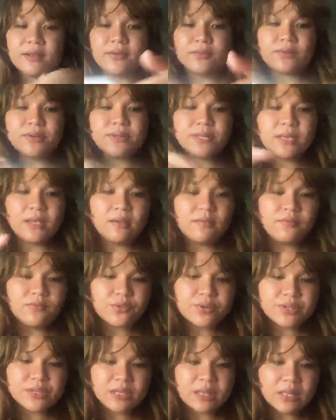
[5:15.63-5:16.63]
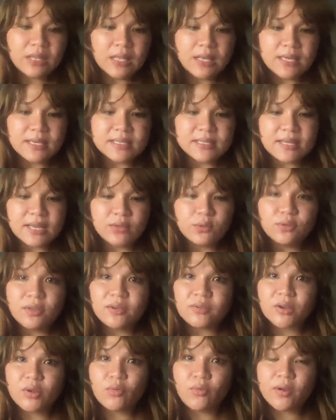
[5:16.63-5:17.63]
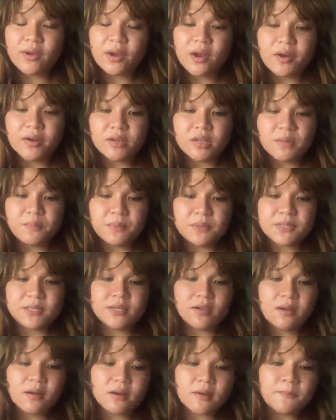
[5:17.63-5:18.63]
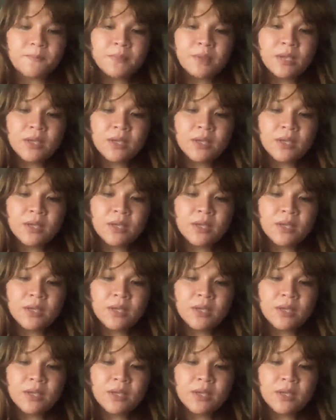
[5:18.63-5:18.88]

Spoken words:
received recently is that do they require RT-PCR?